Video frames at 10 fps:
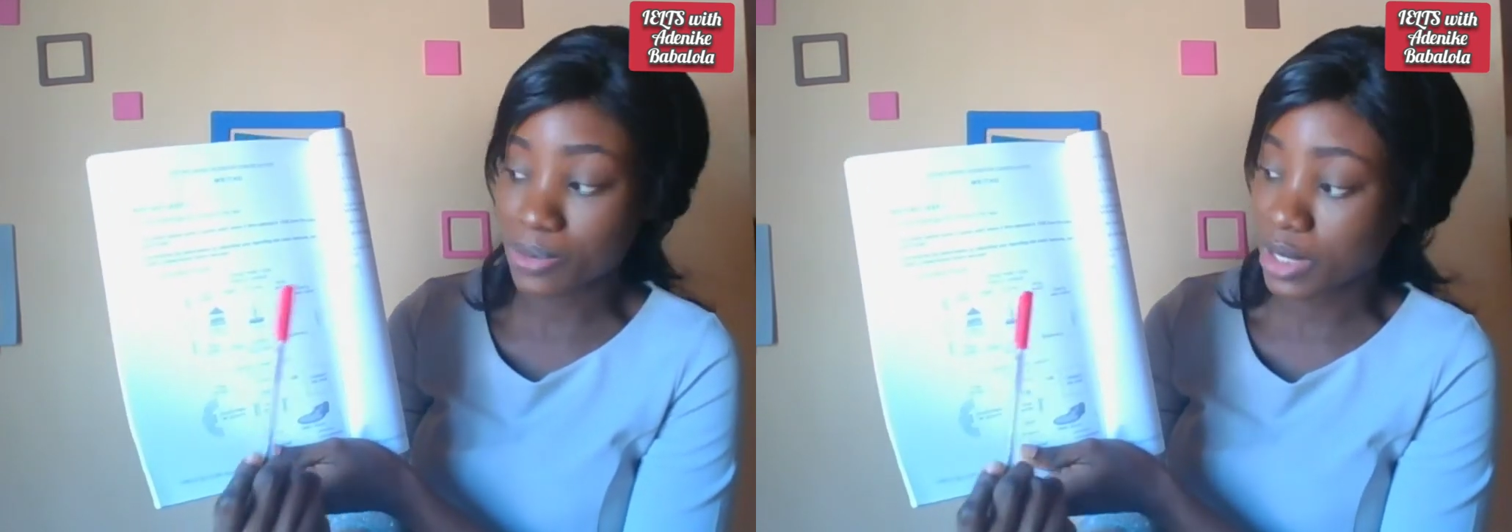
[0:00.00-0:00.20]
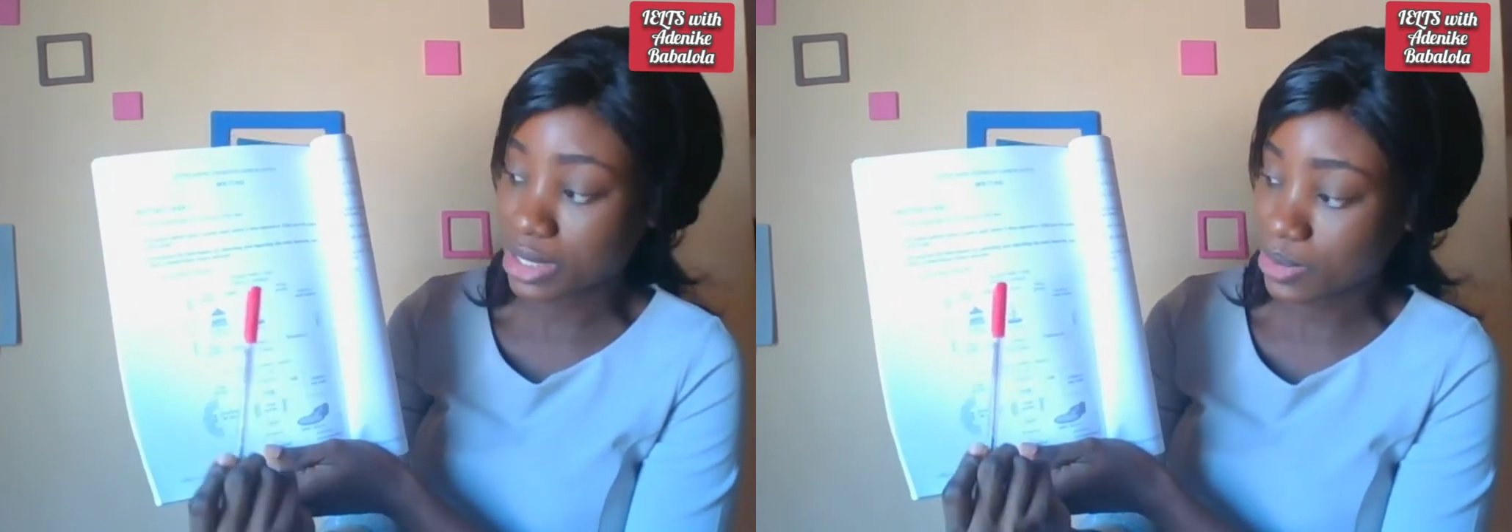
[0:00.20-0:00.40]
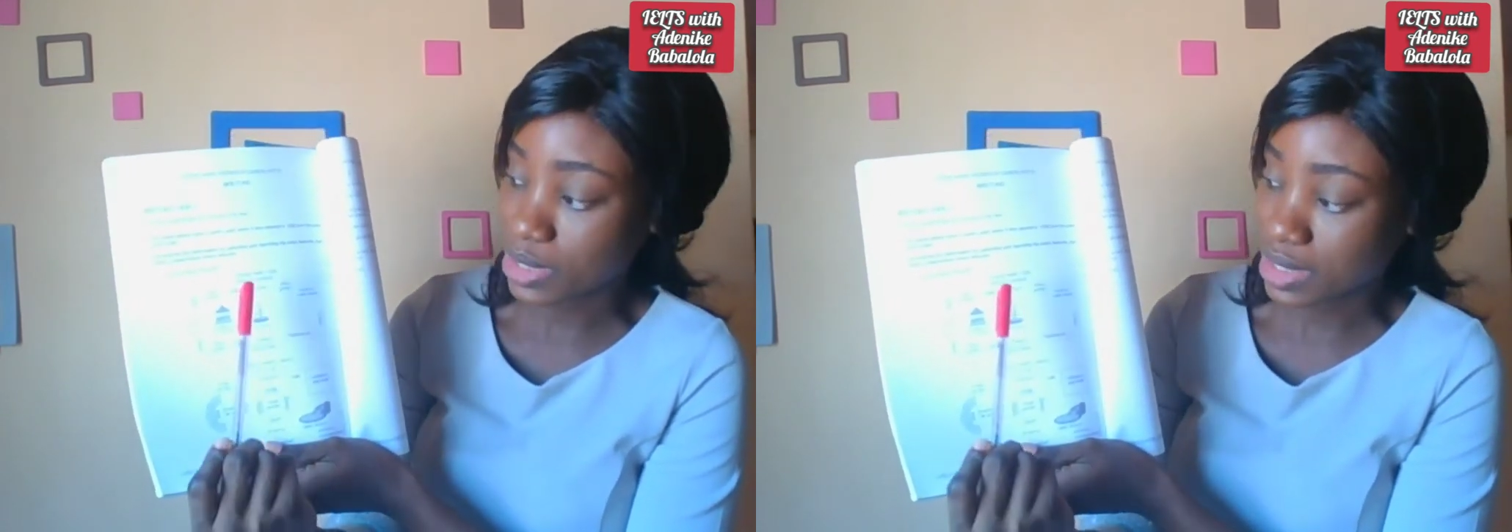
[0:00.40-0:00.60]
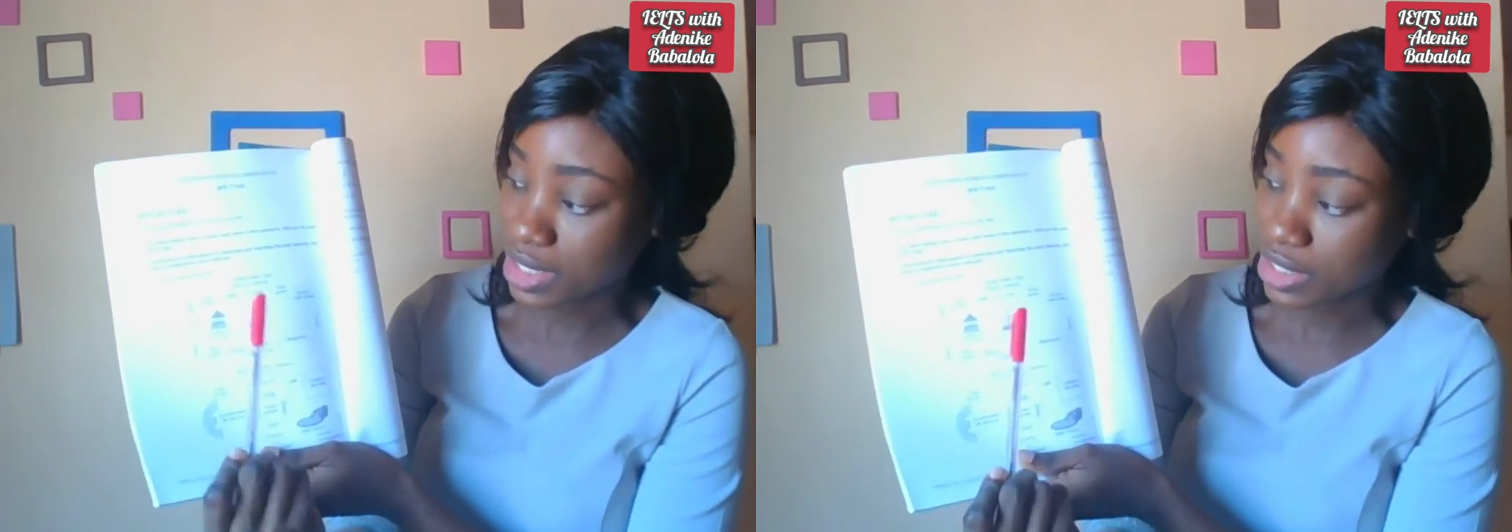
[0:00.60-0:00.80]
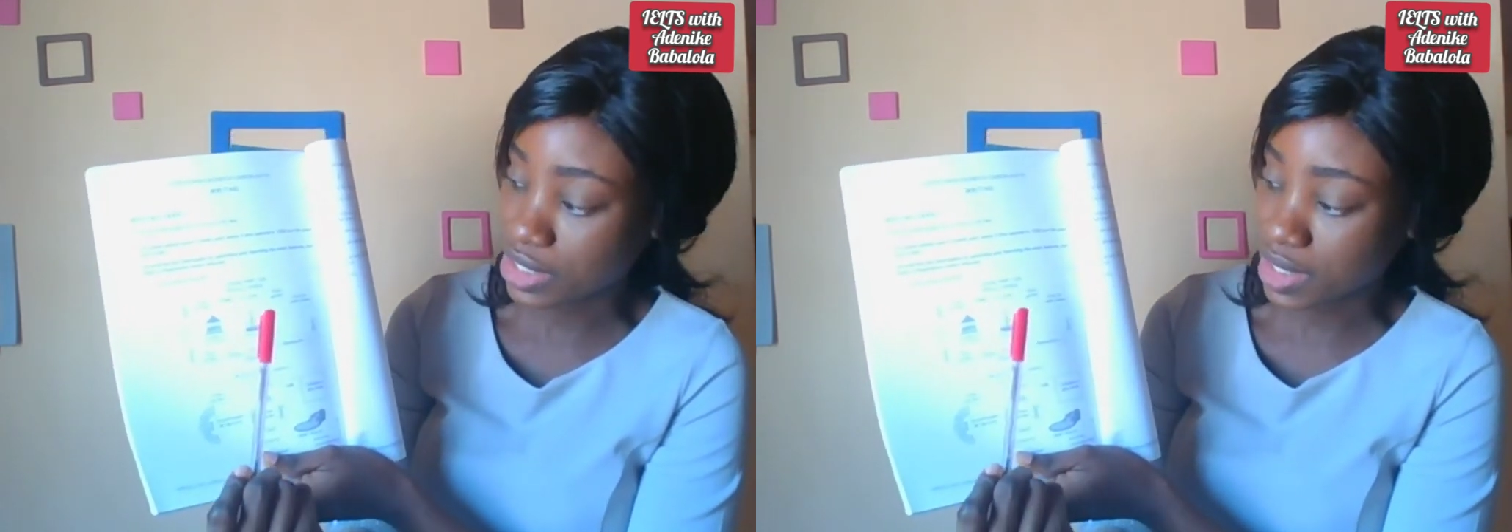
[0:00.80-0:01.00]
when it was
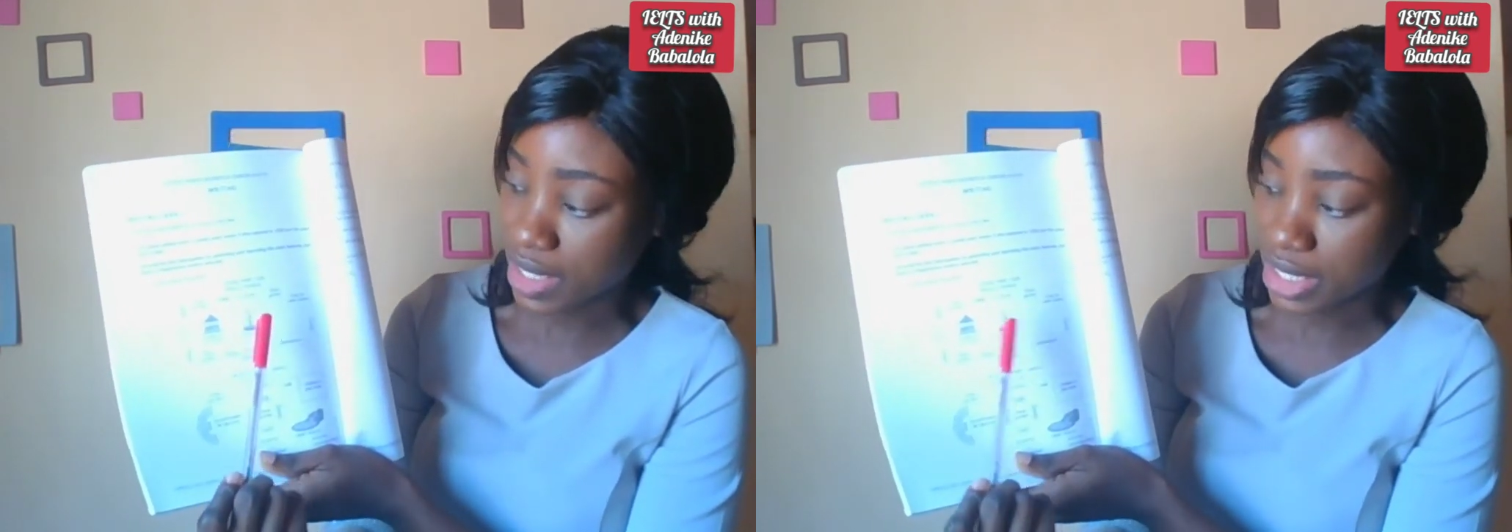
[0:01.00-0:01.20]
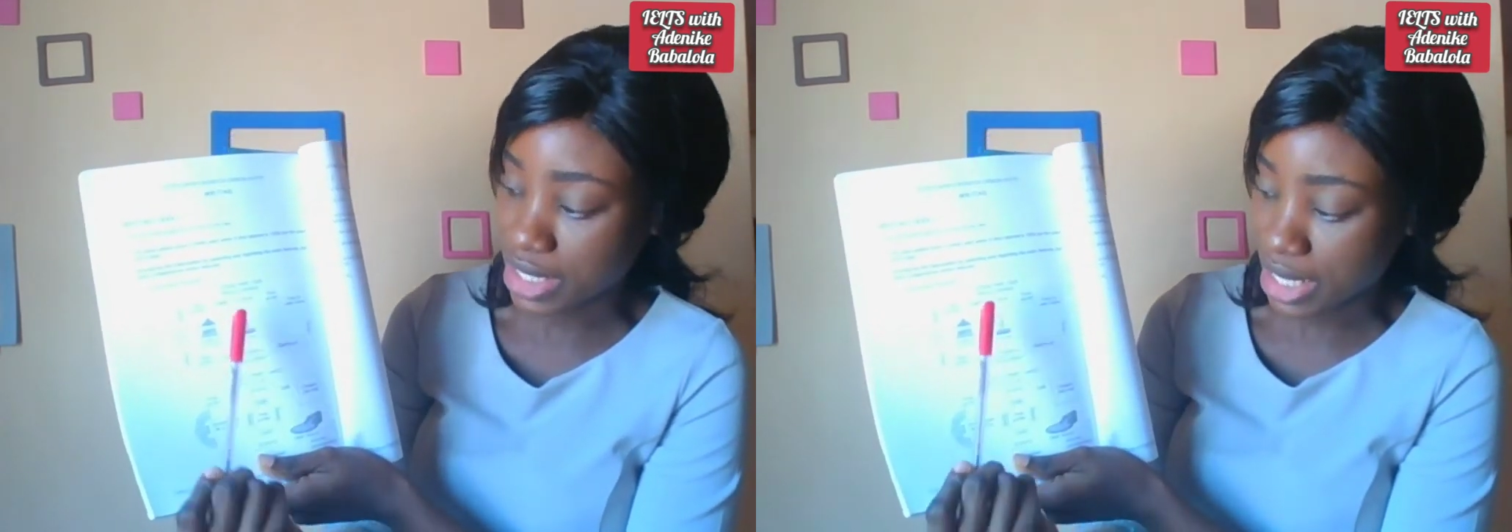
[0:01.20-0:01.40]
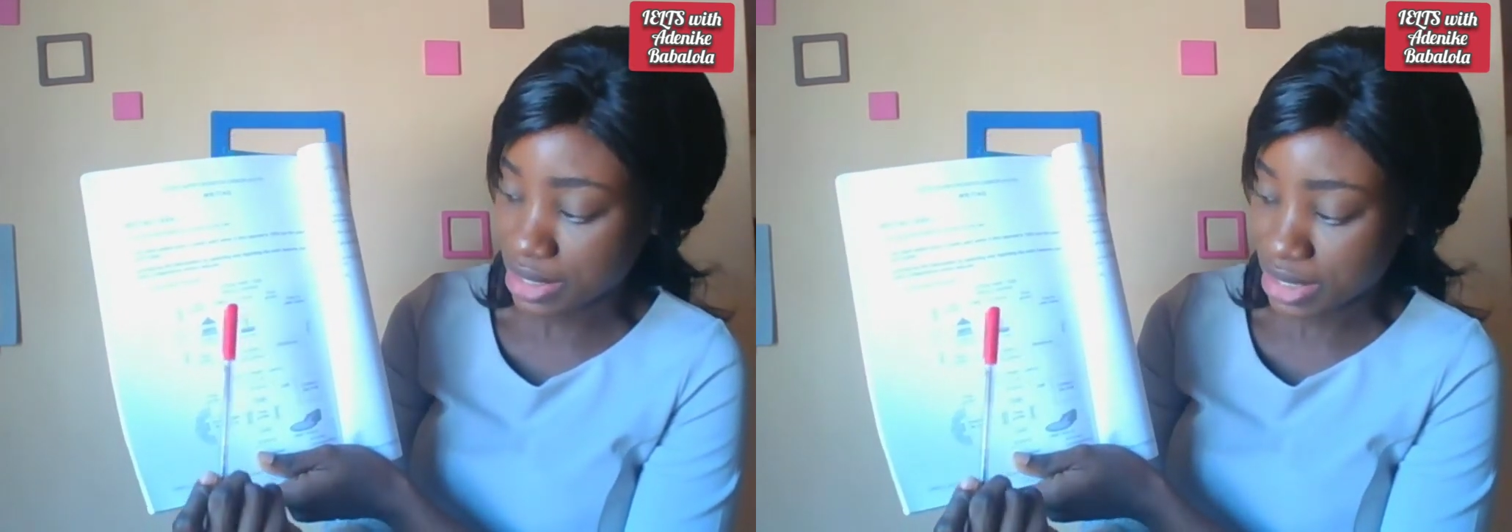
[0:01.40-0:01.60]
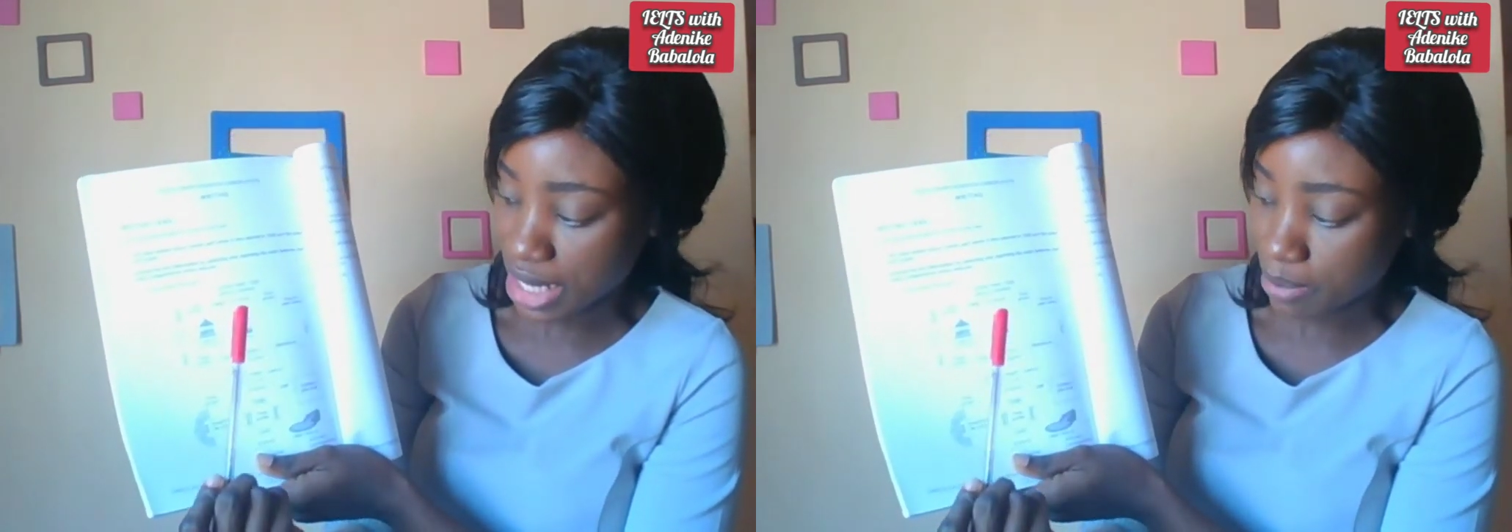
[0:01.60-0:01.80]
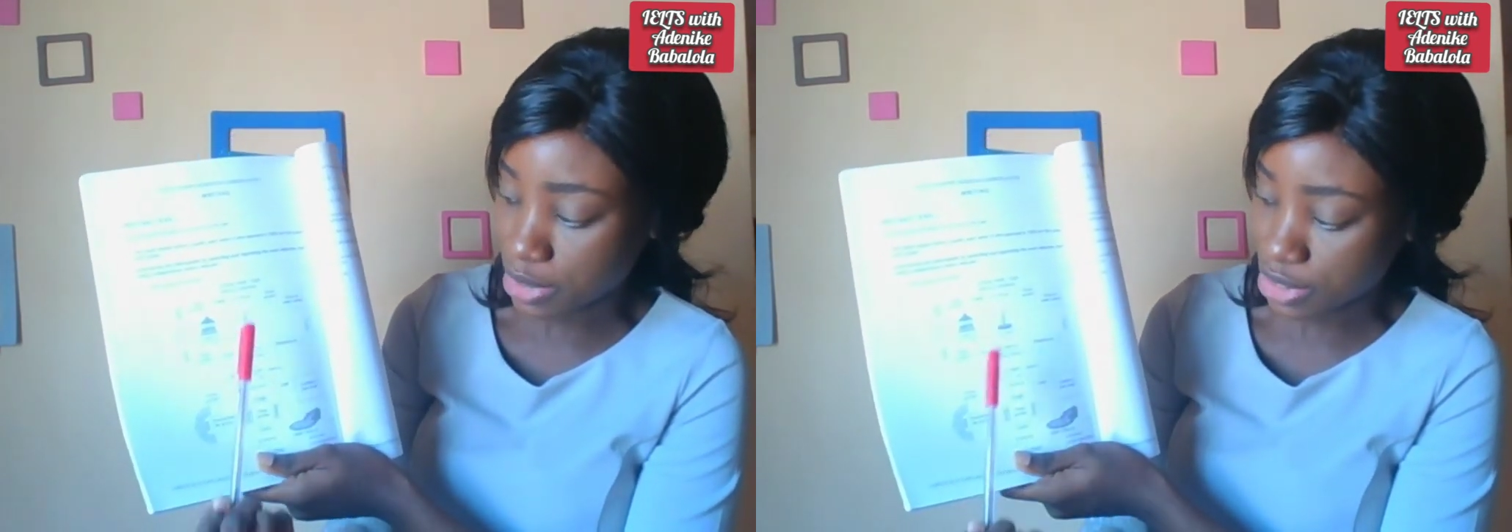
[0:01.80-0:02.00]
initially
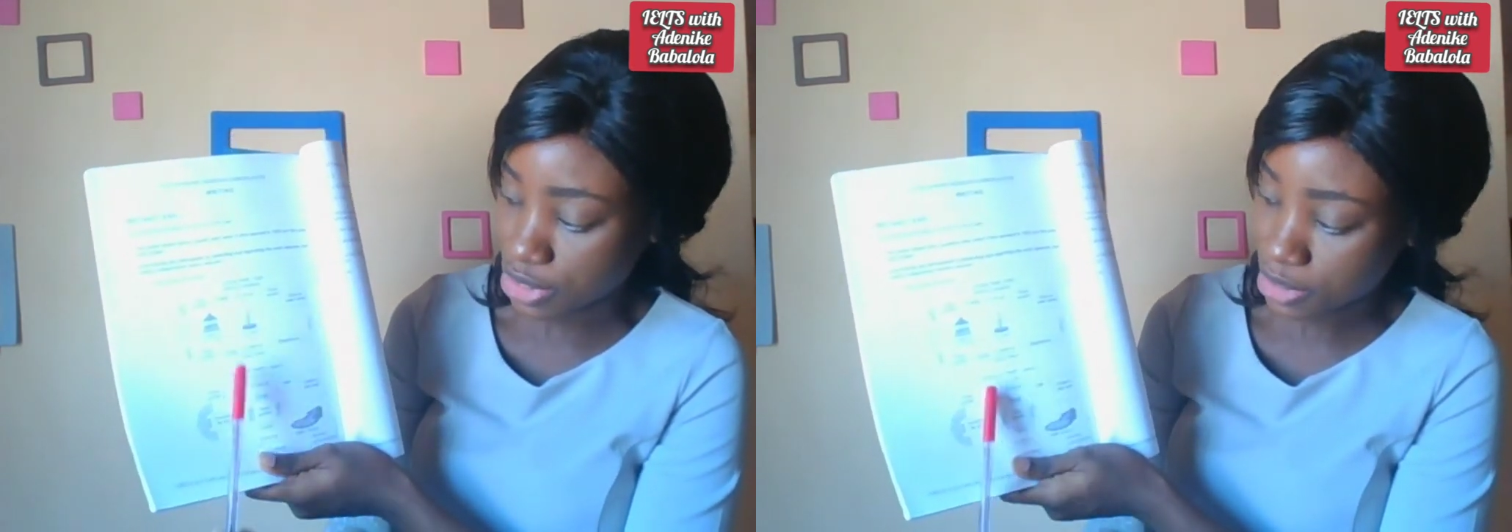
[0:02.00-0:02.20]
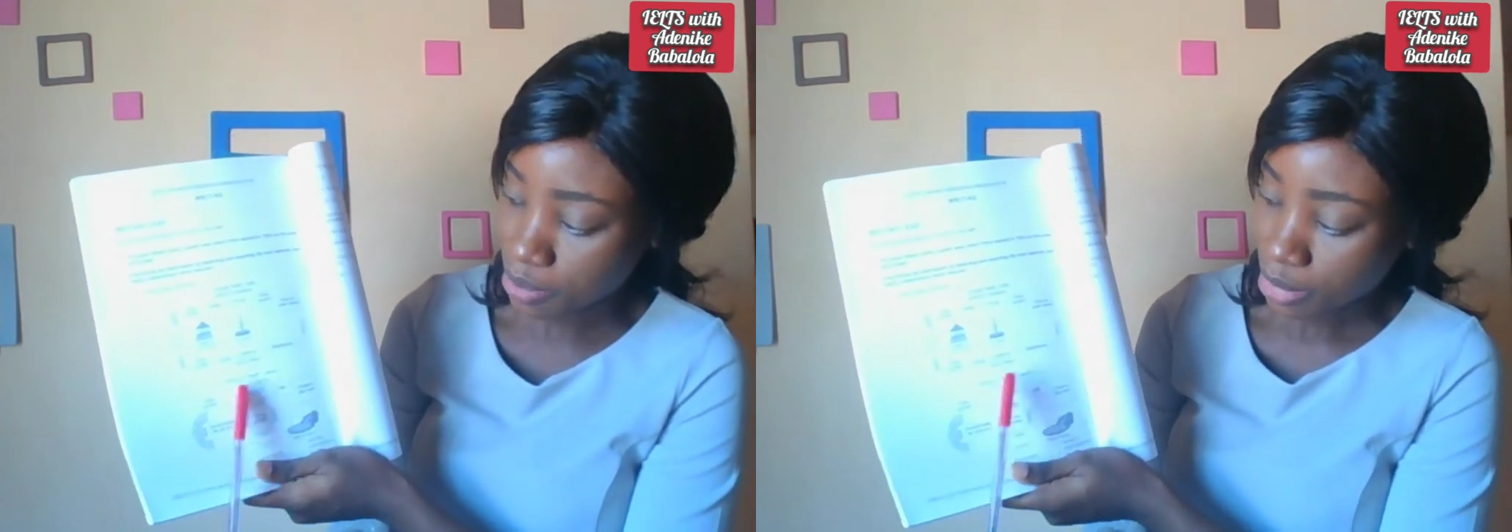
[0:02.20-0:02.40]
established